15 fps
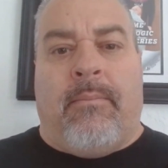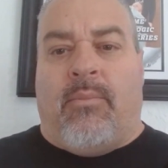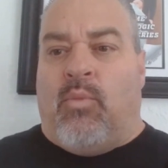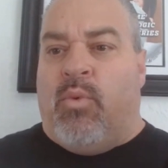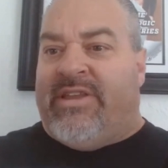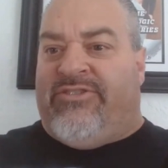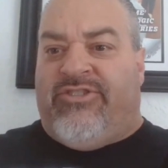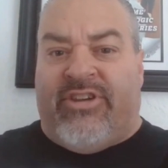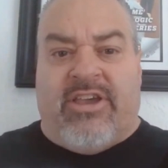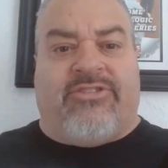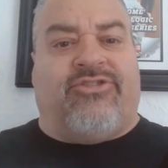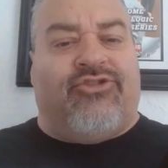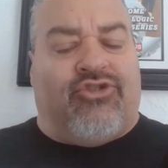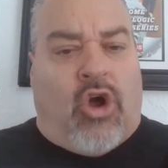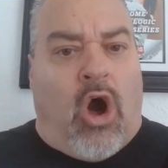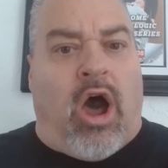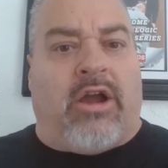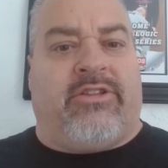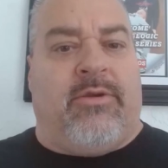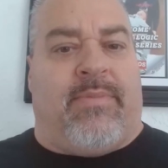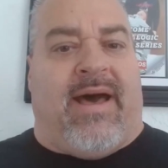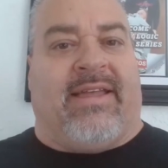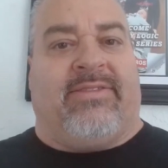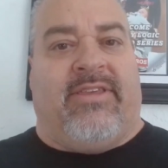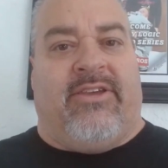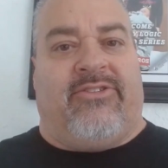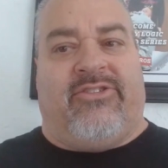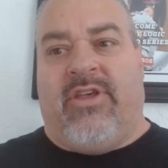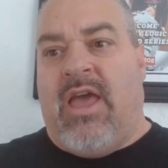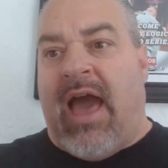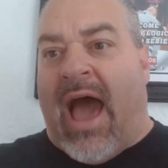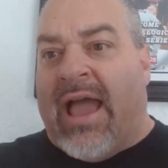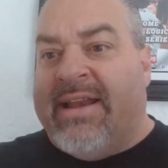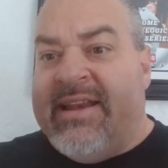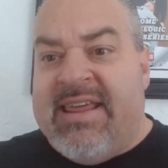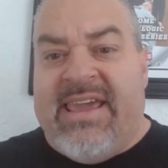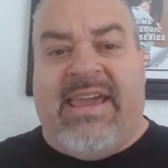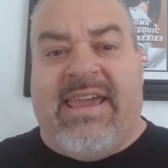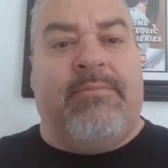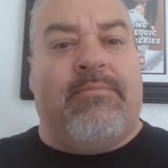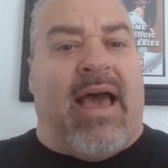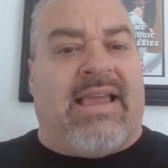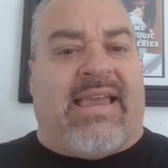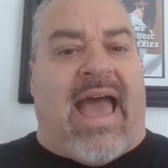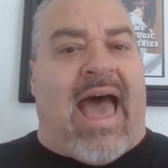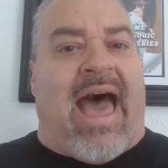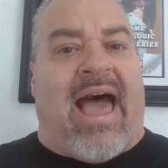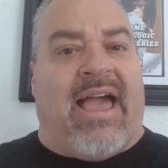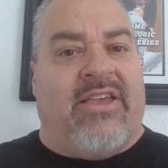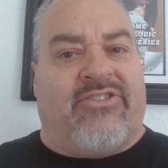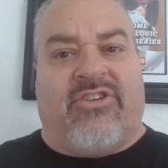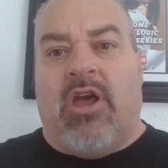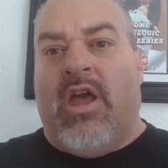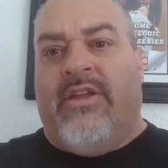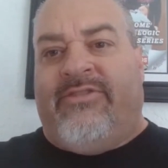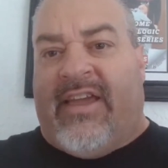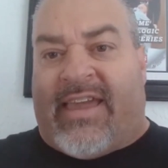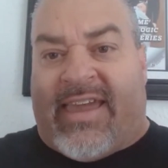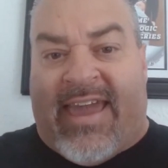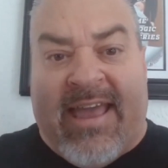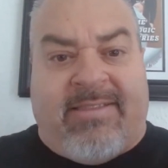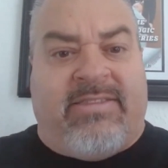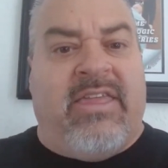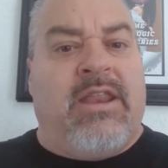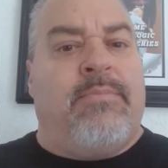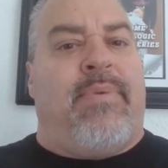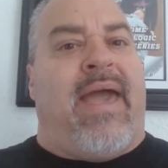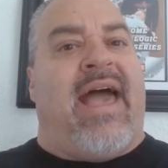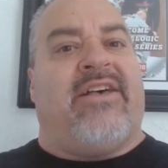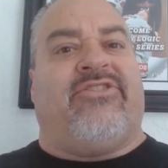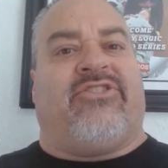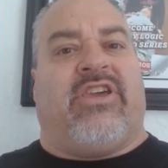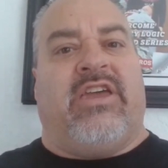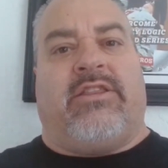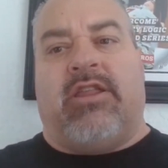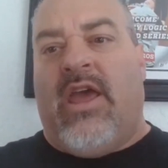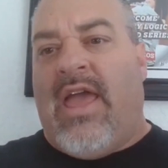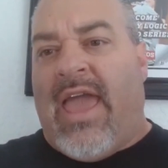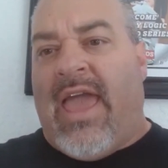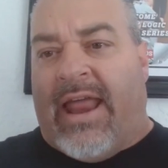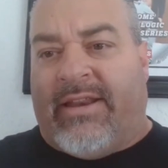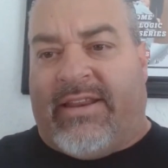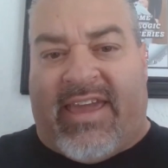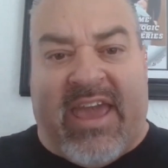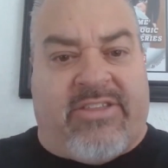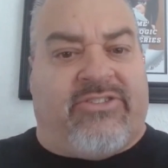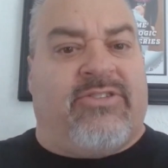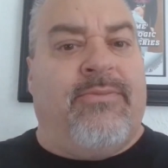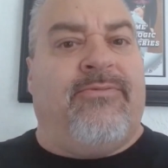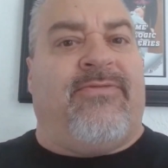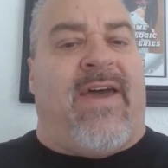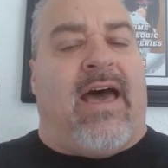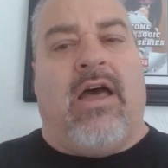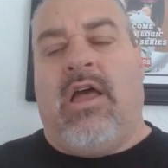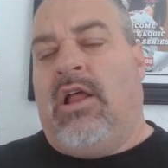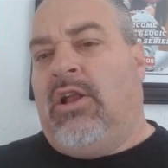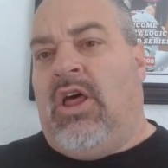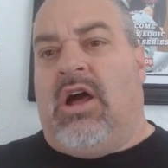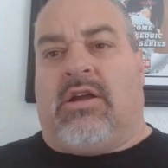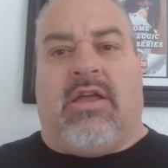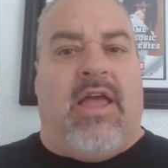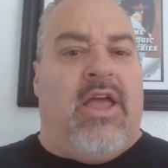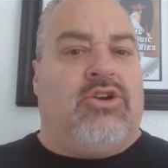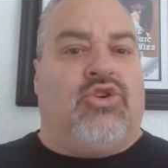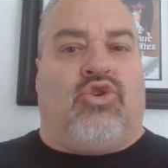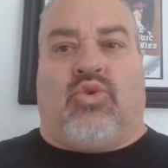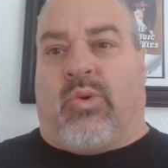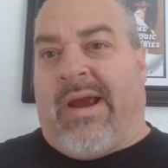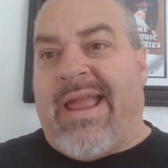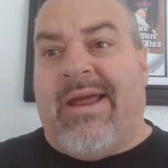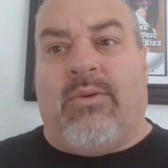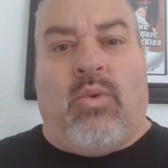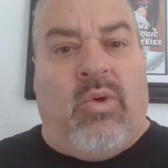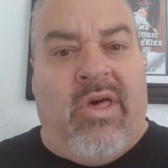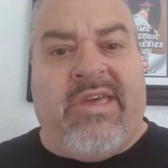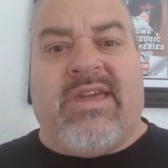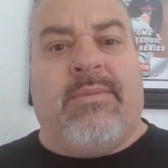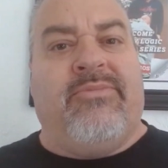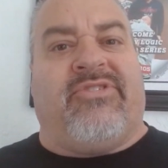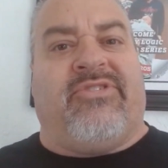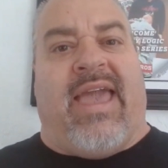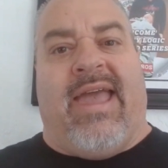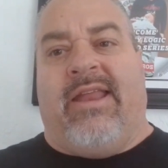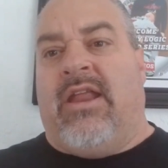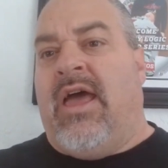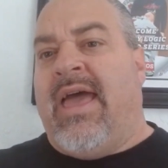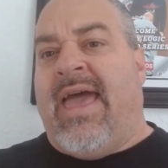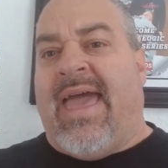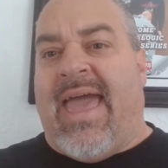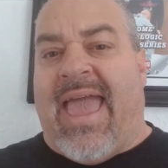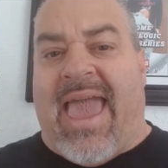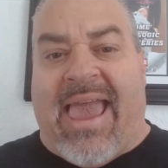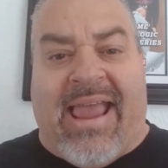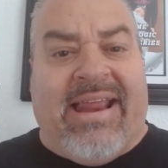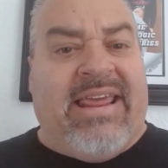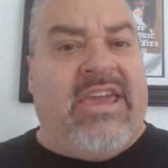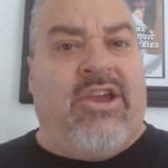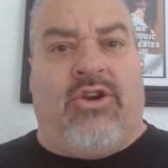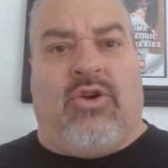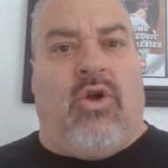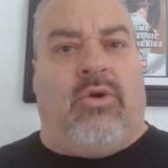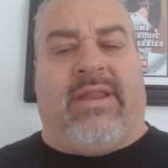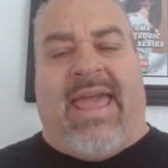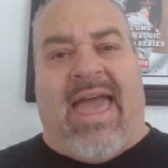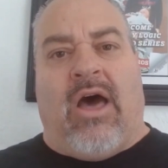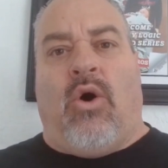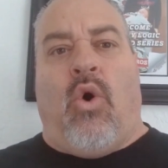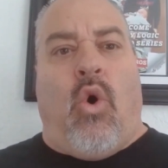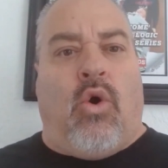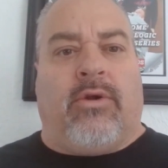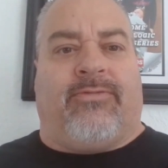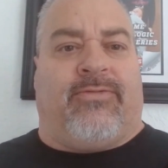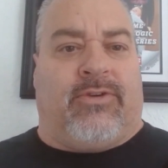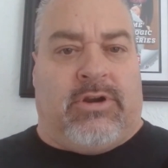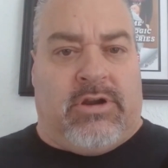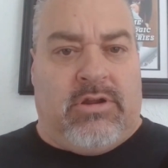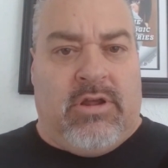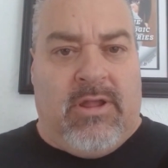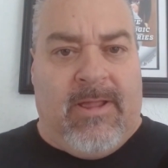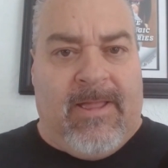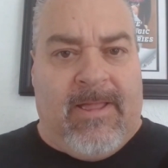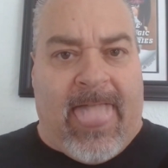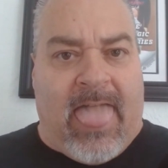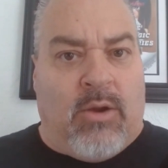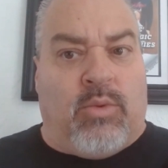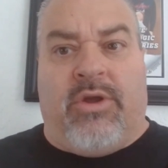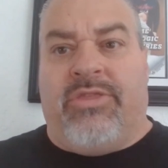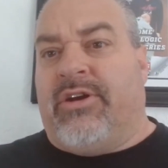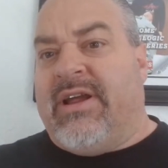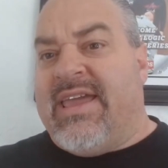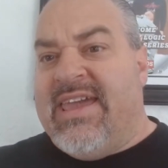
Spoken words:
We just talked about this. I need my guys to get to the basket and get some fouls. Look, Grant Williams and 80-year-old Al Horford were their